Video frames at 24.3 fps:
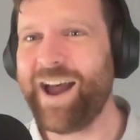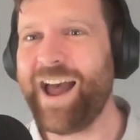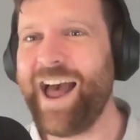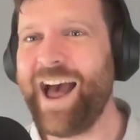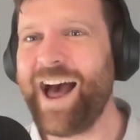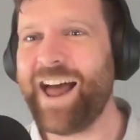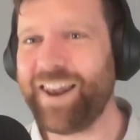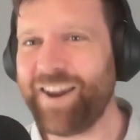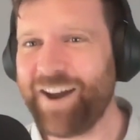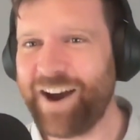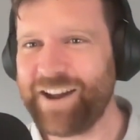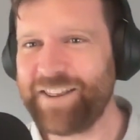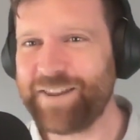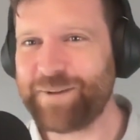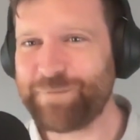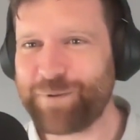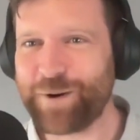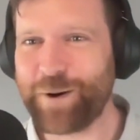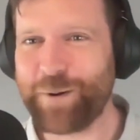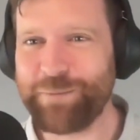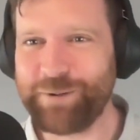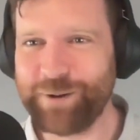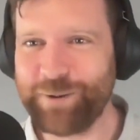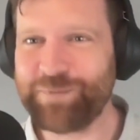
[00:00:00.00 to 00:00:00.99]
outline the
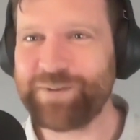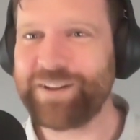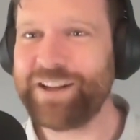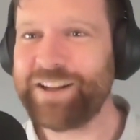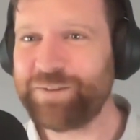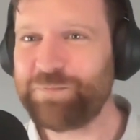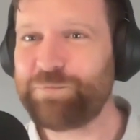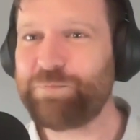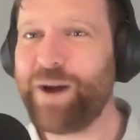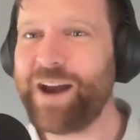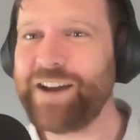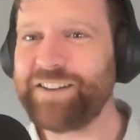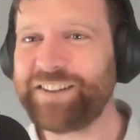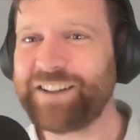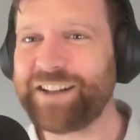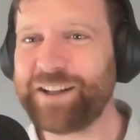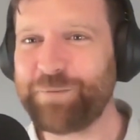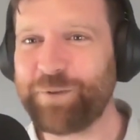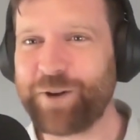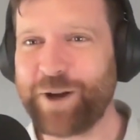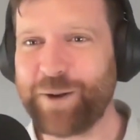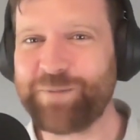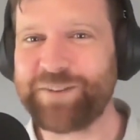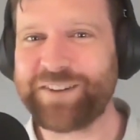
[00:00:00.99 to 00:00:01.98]
problems, is basically
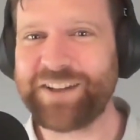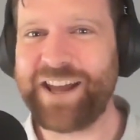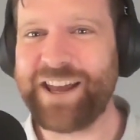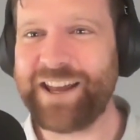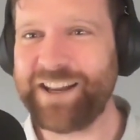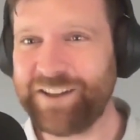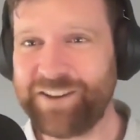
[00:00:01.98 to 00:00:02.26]
what I'm saying,